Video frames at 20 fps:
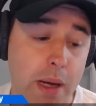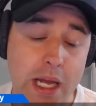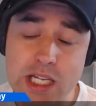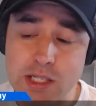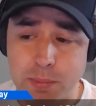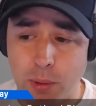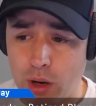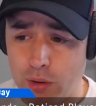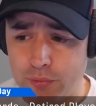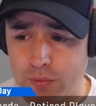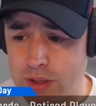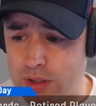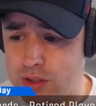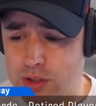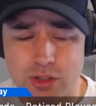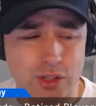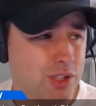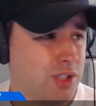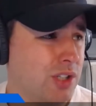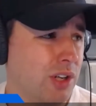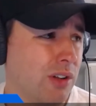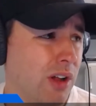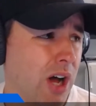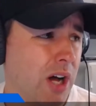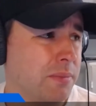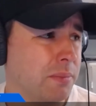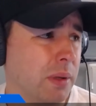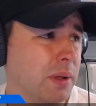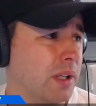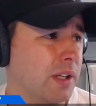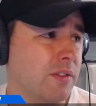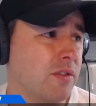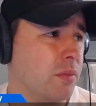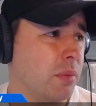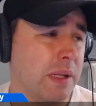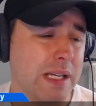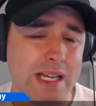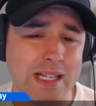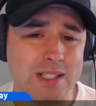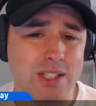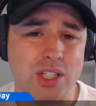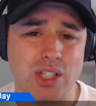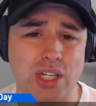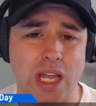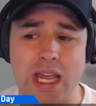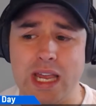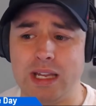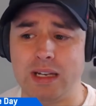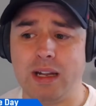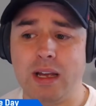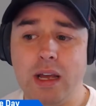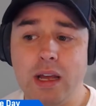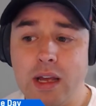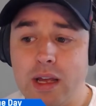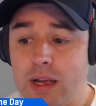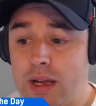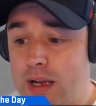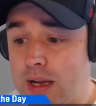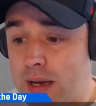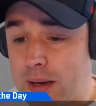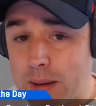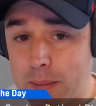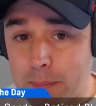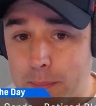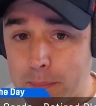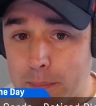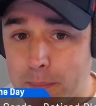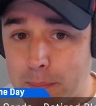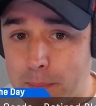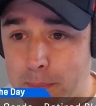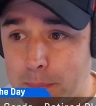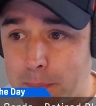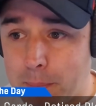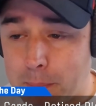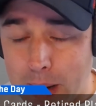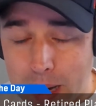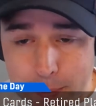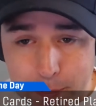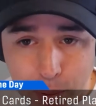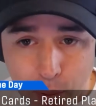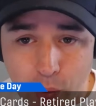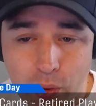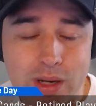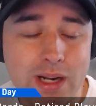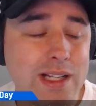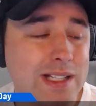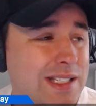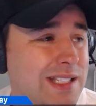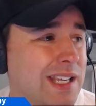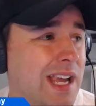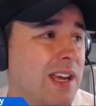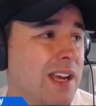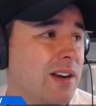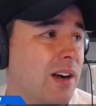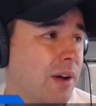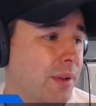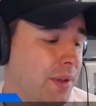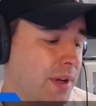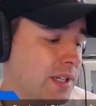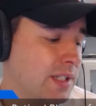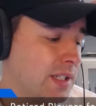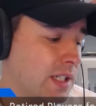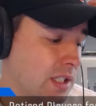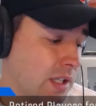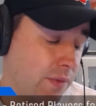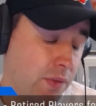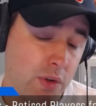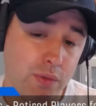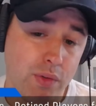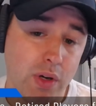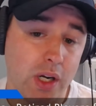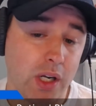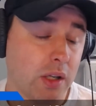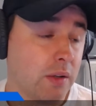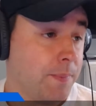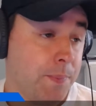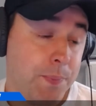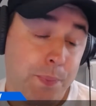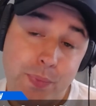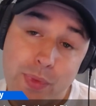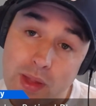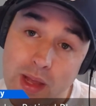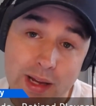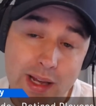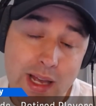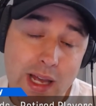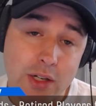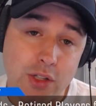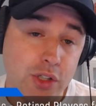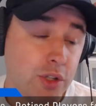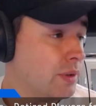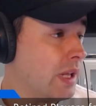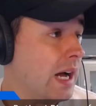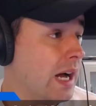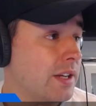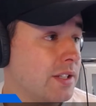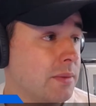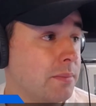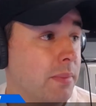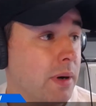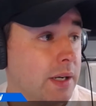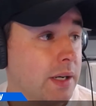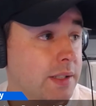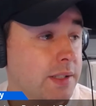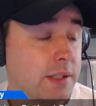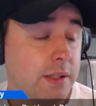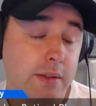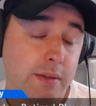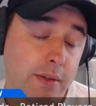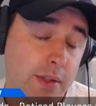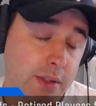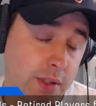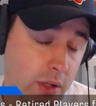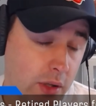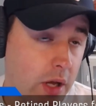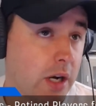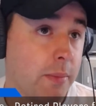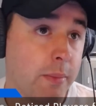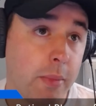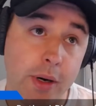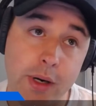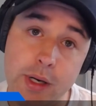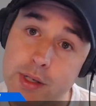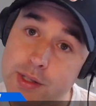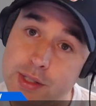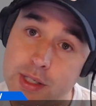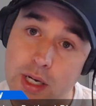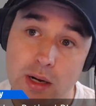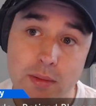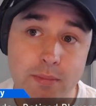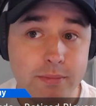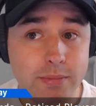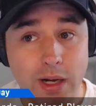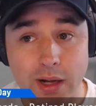Baseball vintage is still unbelievably insane. My point in saying all this is if you've got again, $2,000, it's a lot of money to some.